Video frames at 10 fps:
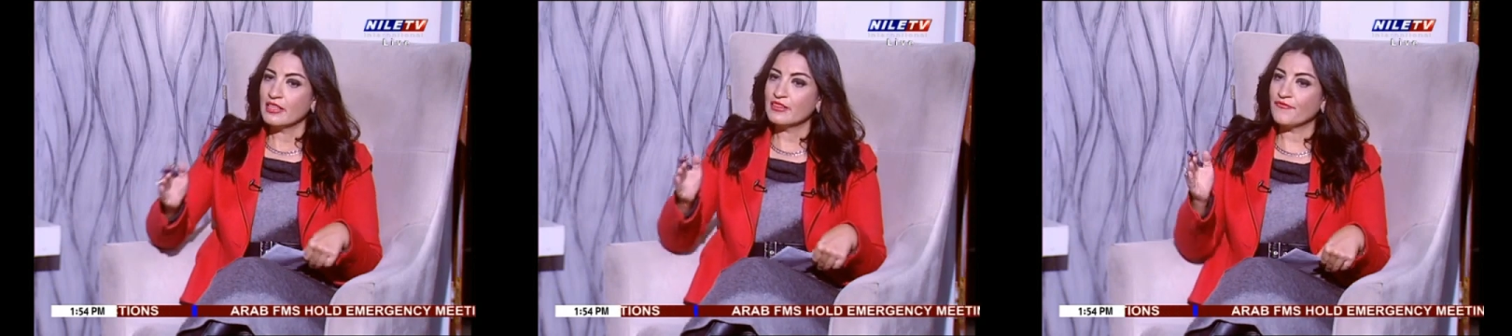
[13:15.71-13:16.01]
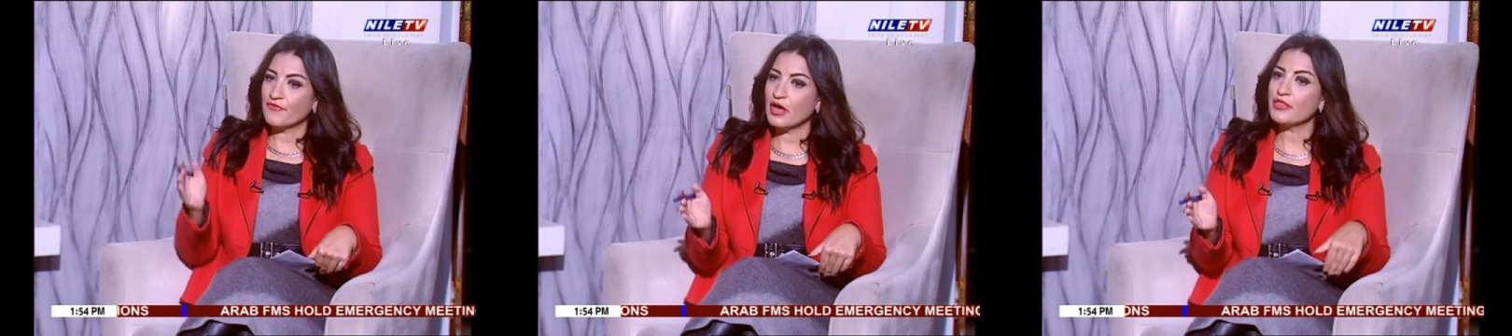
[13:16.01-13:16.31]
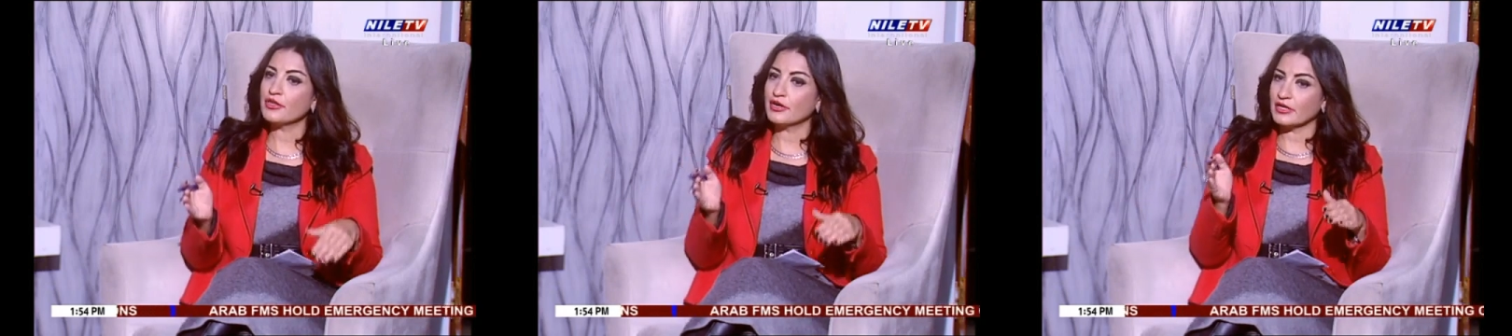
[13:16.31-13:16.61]
The
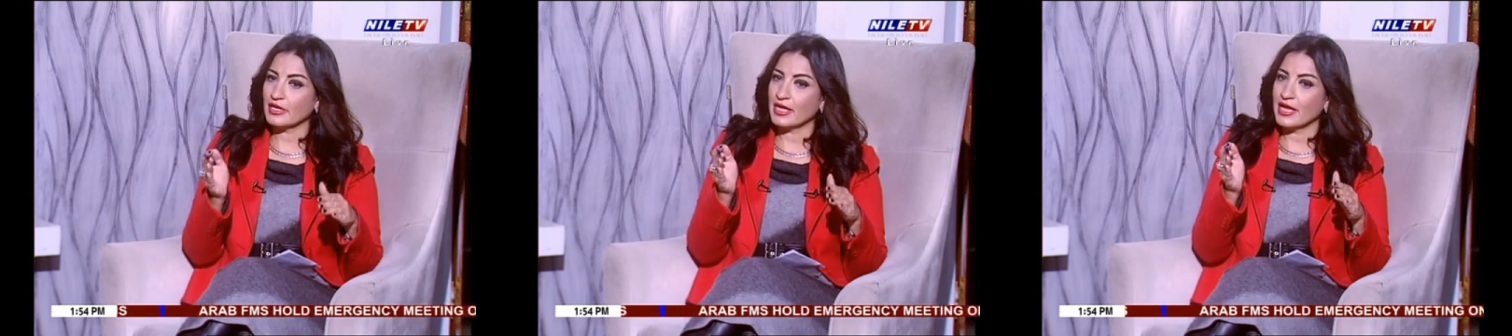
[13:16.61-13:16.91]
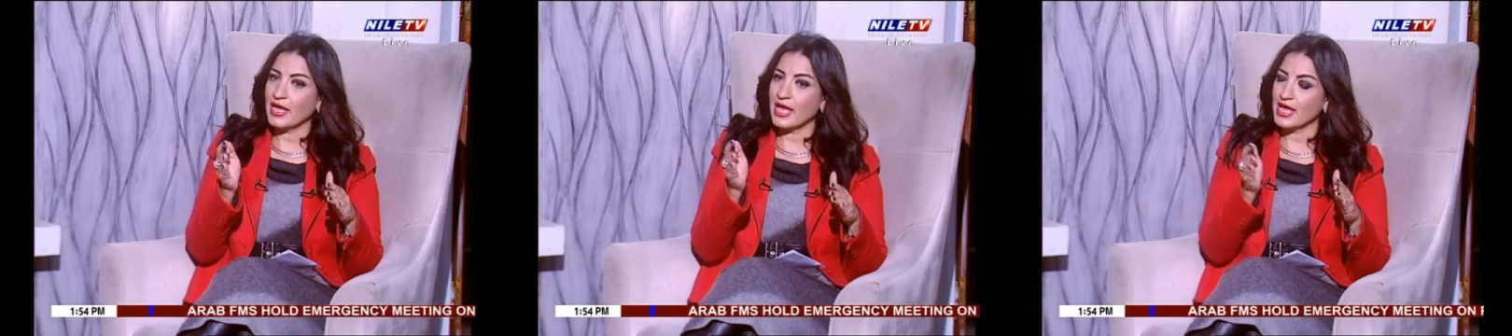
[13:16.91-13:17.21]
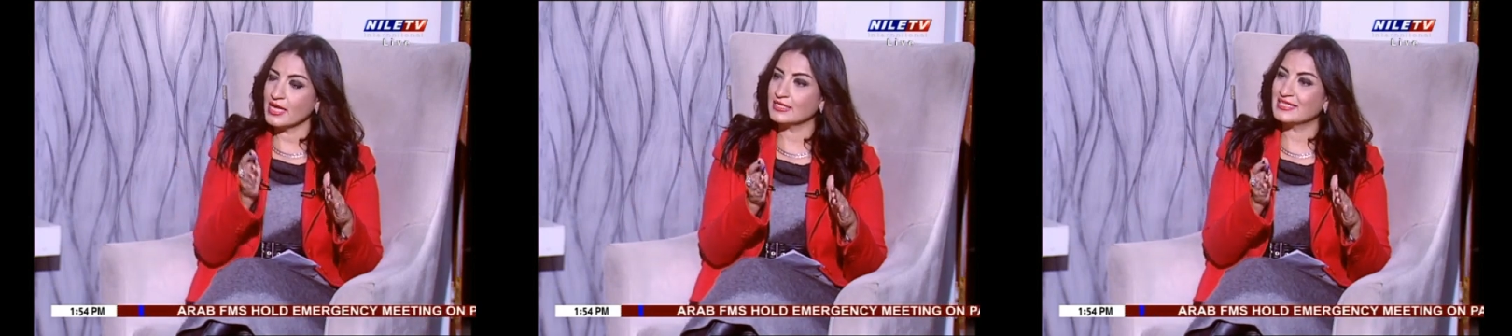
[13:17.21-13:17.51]
father
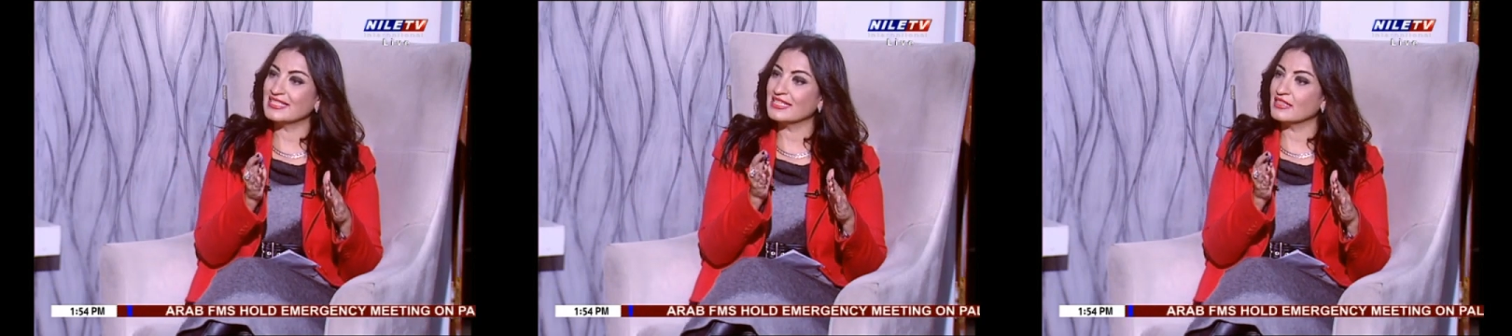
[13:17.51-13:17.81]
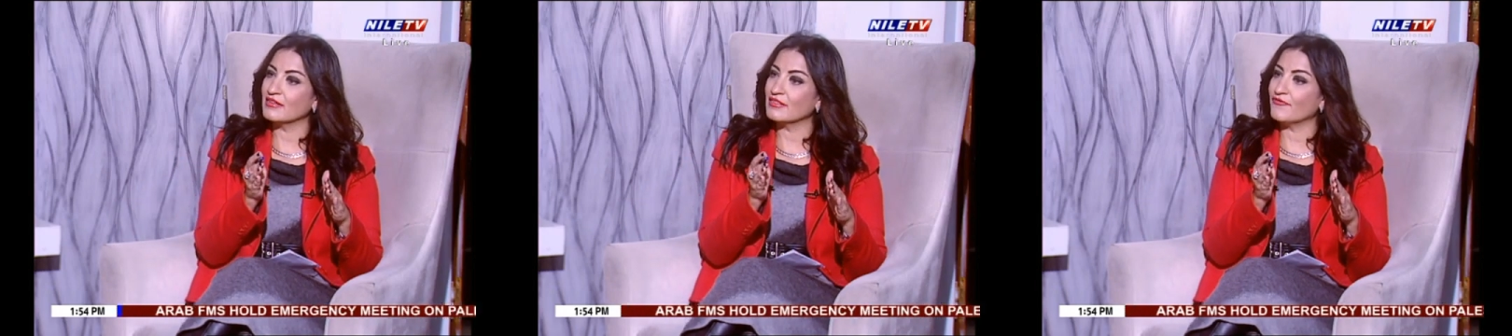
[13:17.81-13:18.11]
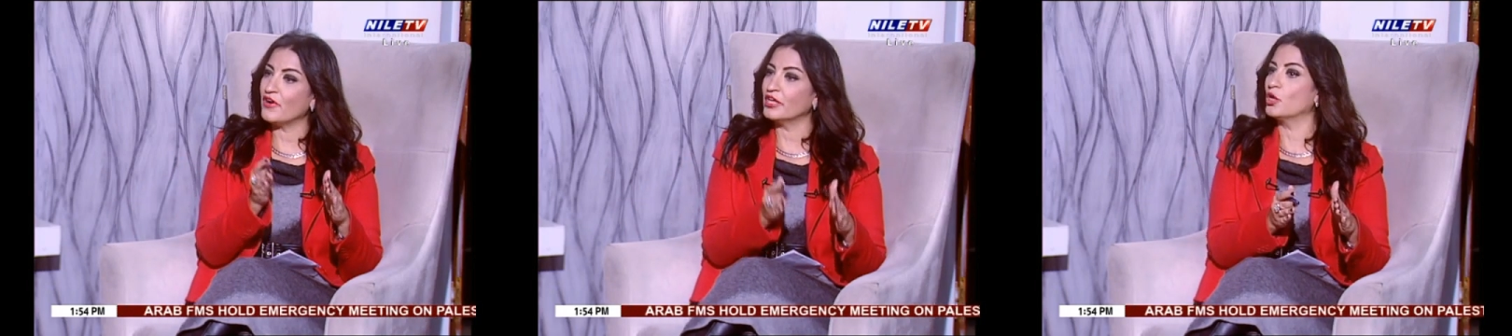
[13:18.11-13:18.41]
has
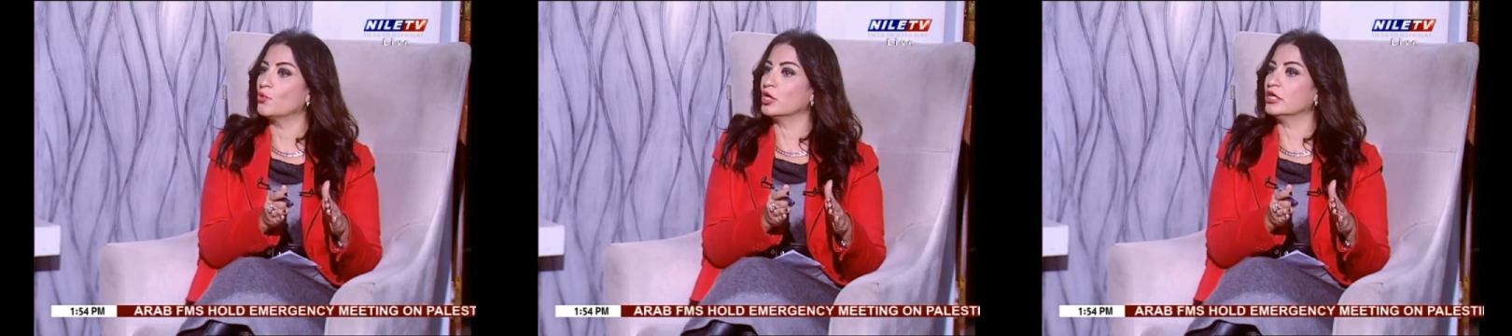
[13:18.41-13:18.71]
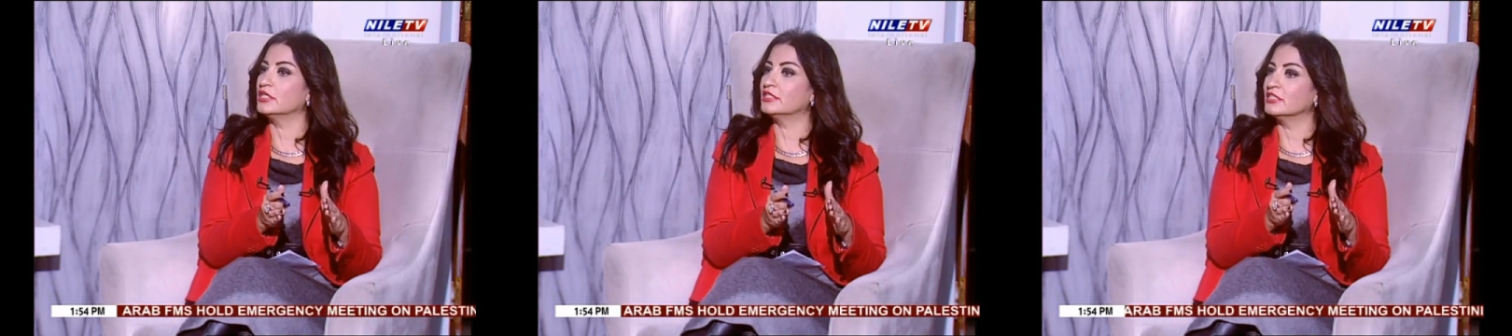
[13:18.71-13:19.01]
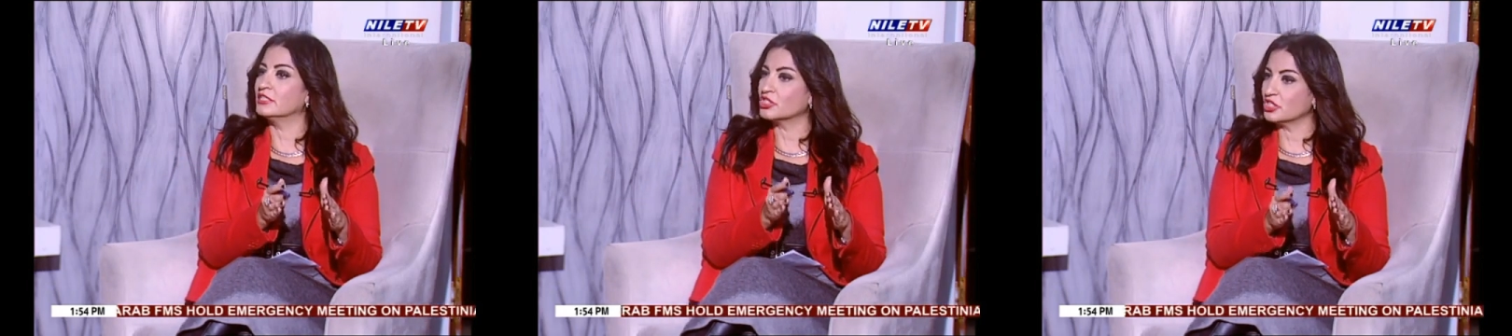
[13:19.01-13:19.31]
the final word
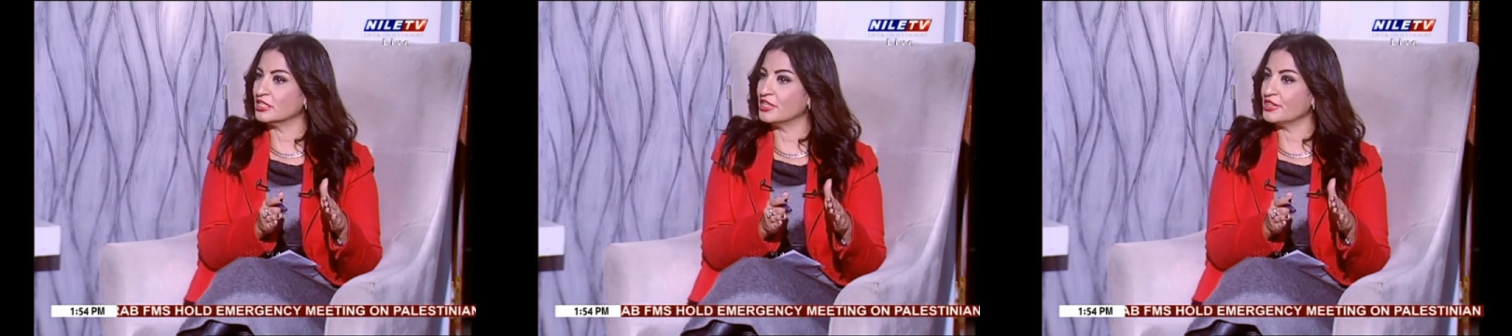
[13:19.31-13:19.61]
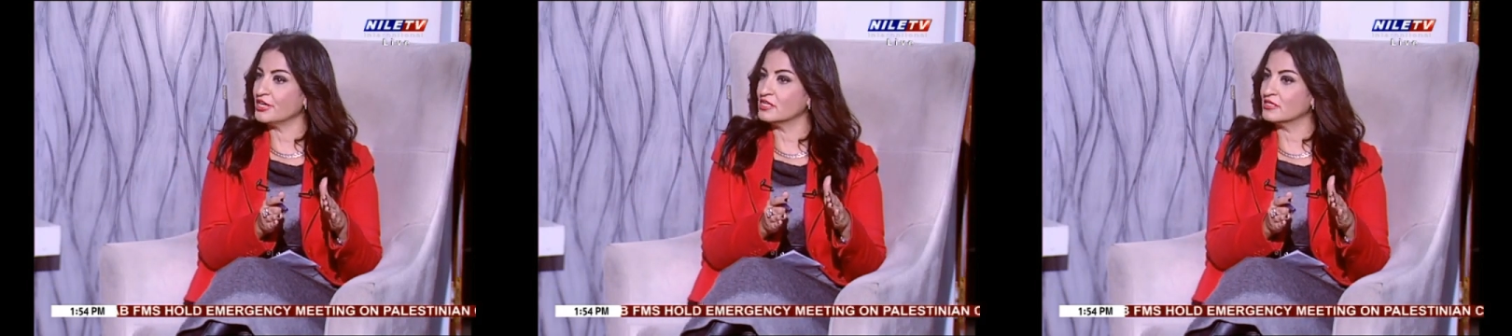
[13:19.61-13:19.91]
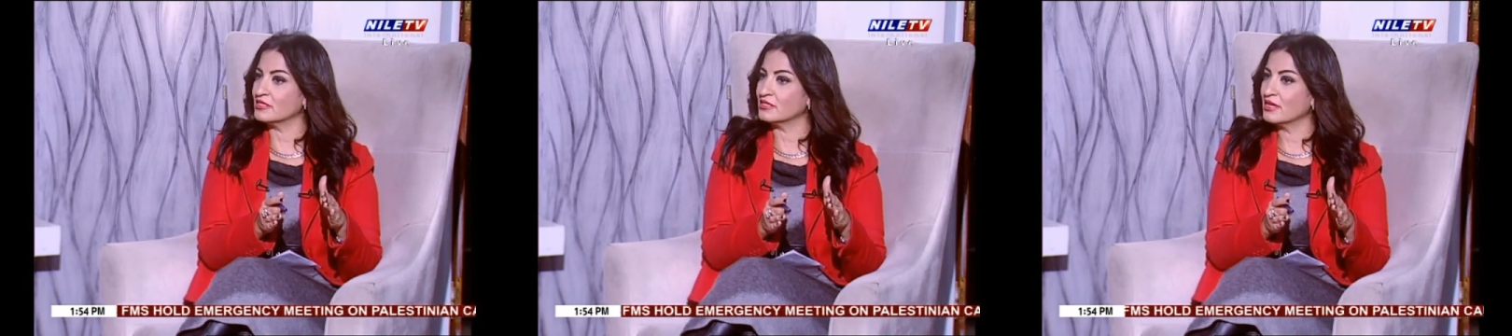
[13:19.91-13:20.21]
in certain
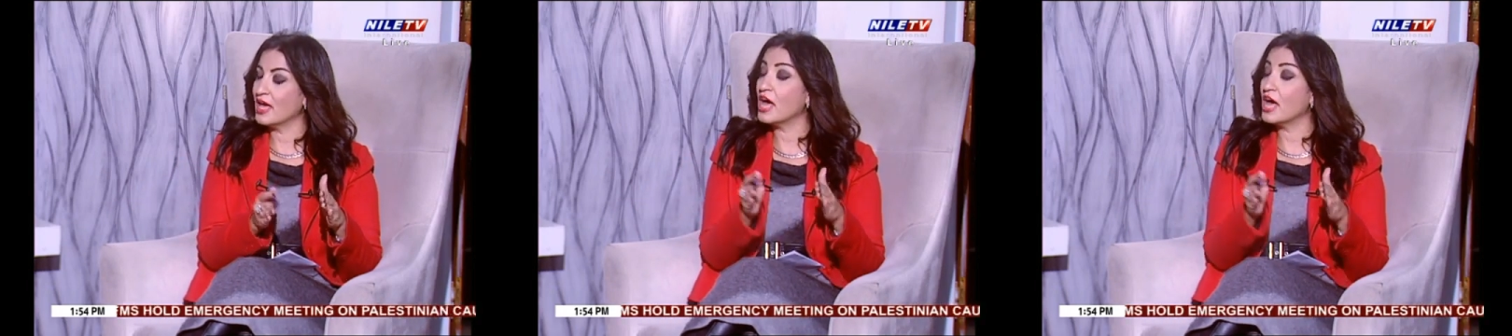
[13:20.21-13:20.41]
things,